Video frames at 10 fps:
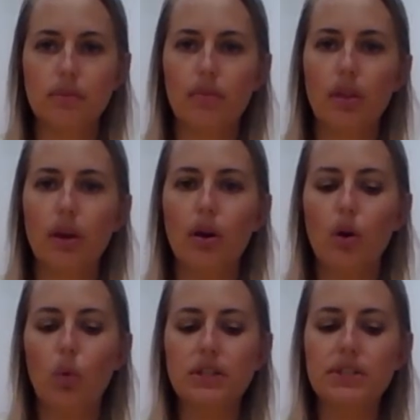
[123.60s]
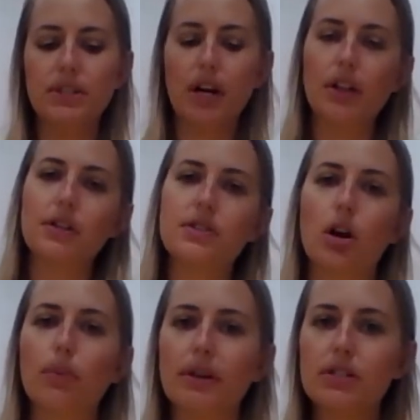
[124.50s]
Once your colors are all mixed
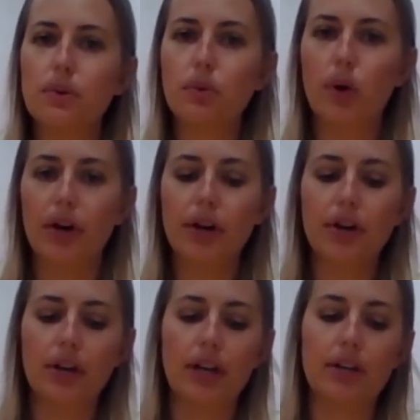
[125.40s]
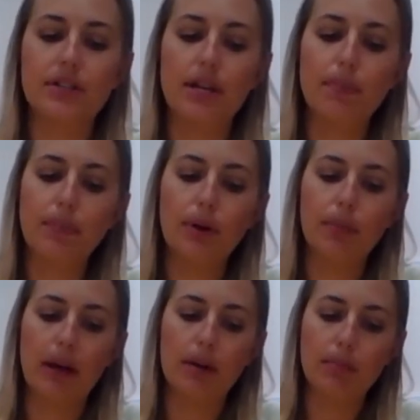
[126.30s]
with water, you're gonna dip your
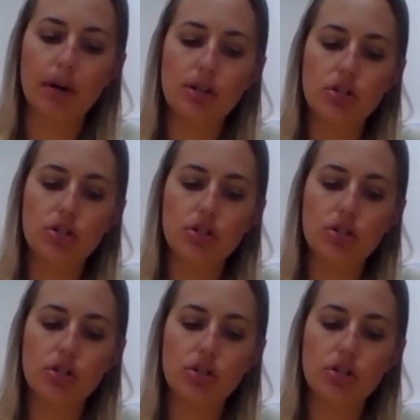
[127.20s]
paintbrush